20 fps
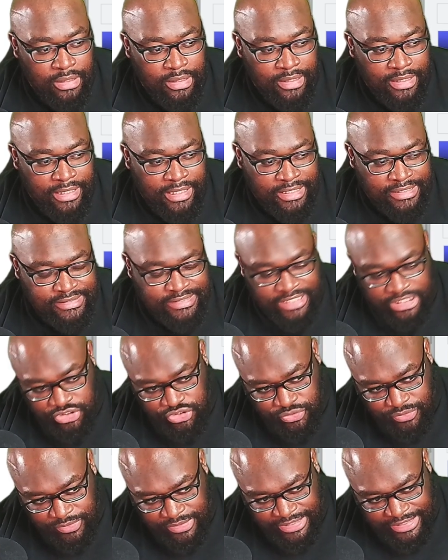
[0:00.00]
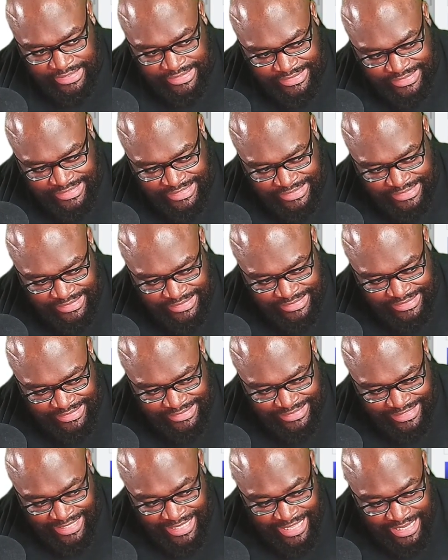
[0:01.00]
essentially
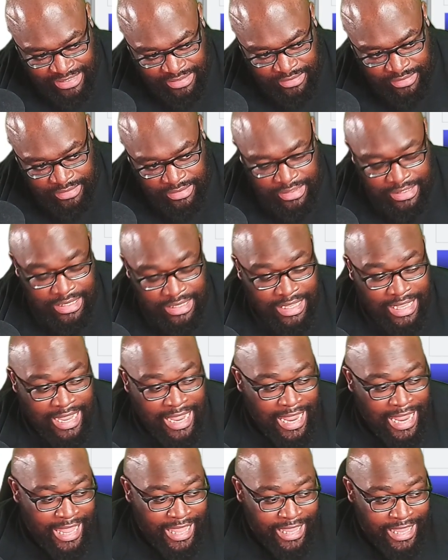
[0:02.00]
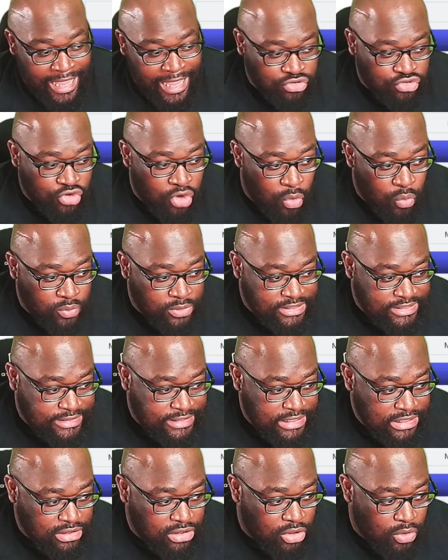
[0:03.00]
exists in, I don't
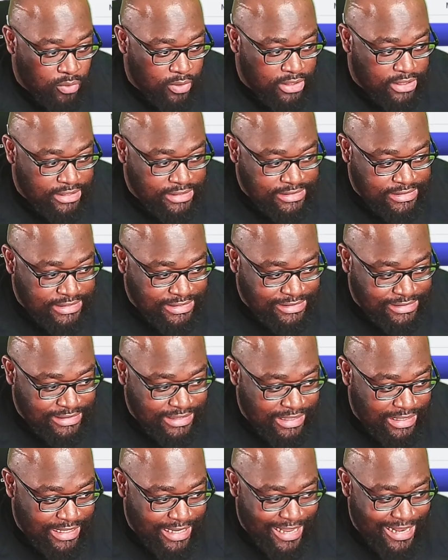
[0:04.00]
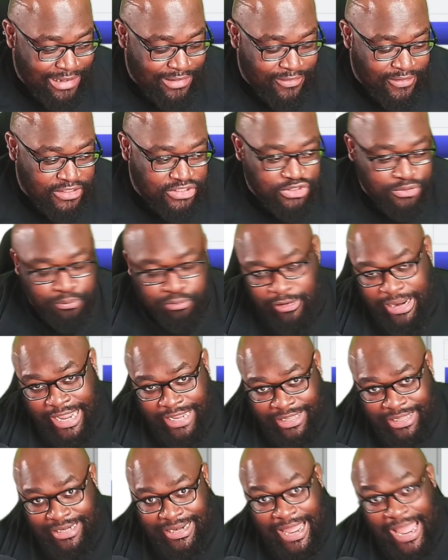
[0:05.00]
see Logan existing in this
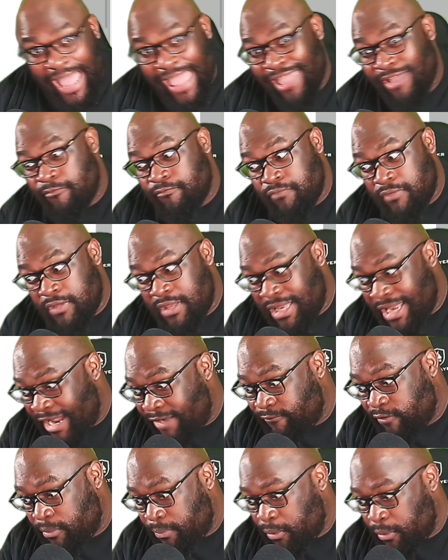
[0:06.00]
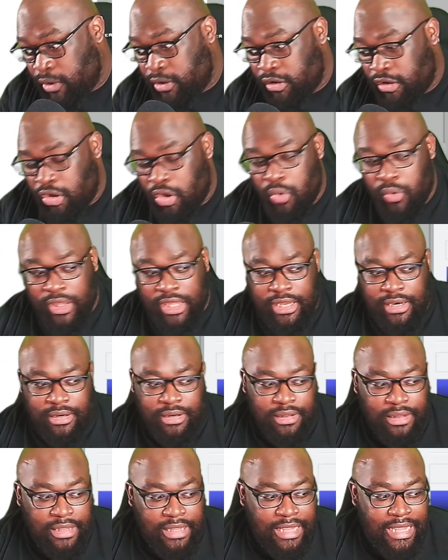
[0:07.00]
bracket. I have never put
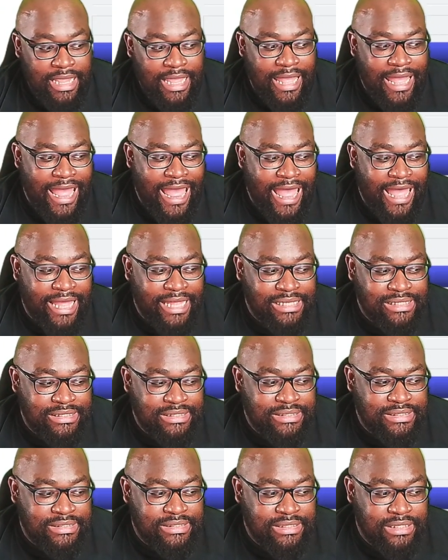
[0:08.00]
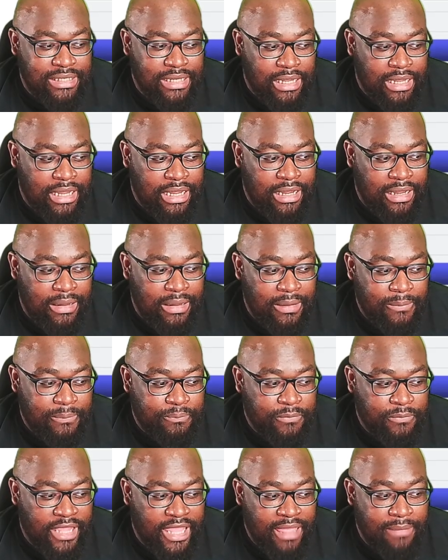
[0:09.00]
Logan as
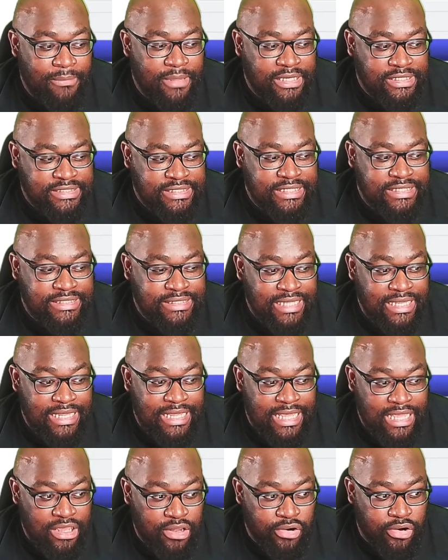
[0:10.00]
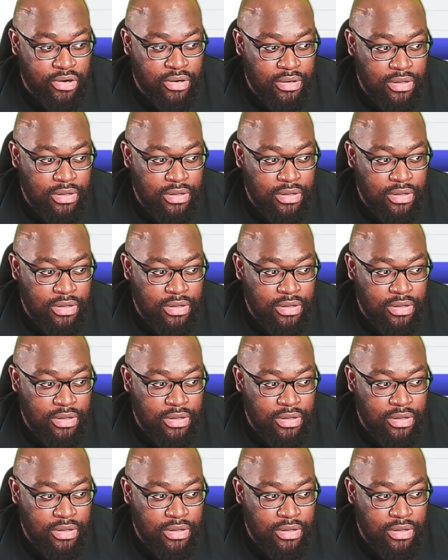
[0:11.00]
him existing here.